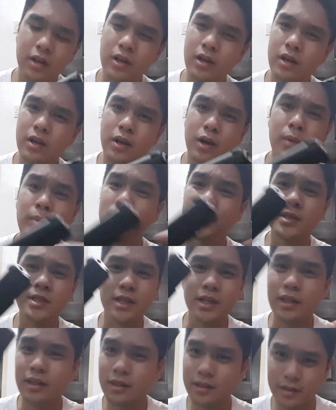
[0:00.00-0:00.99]

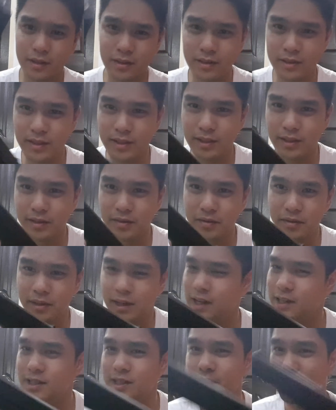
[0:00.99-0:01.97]
compensate.
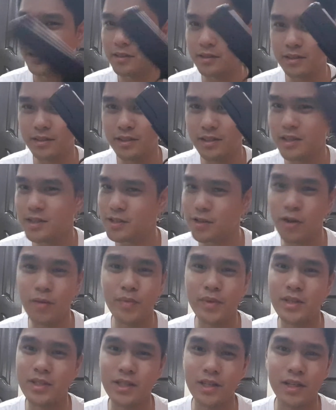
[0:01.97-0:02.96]
That's it. Just
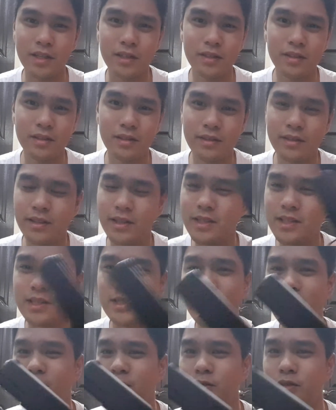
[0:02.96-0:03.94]
compensate. This
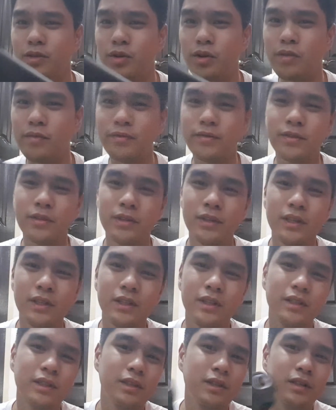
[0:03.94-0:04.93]
is airsoft.
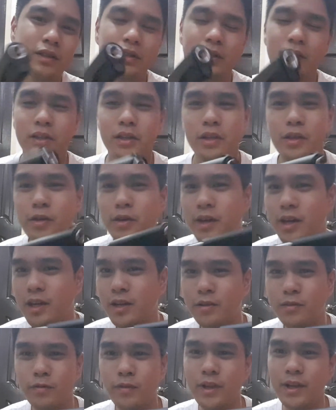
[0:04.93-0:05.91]
You
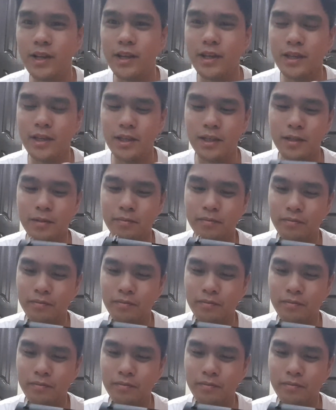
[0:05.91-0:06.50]
can't really,